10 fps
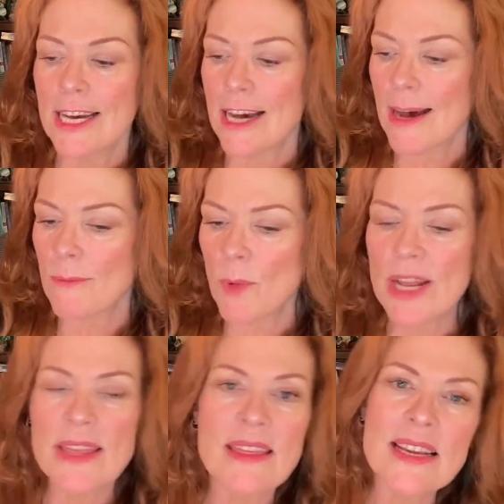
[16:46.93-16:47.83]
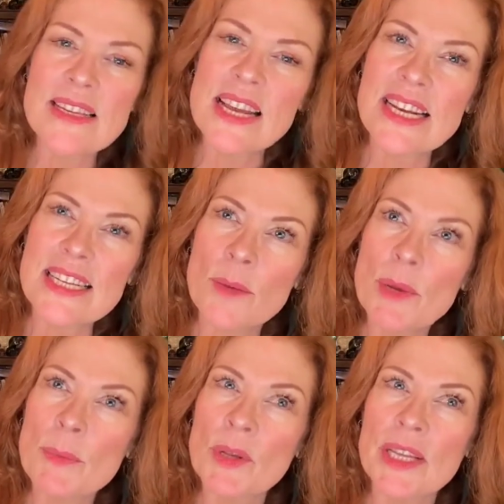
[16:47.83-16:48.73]
One of the things that I tell
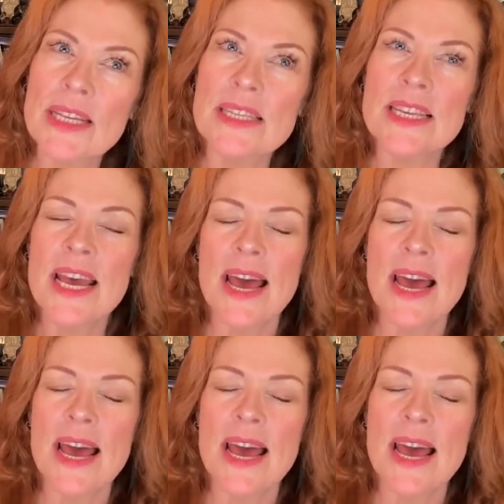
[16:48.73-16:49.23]
people is,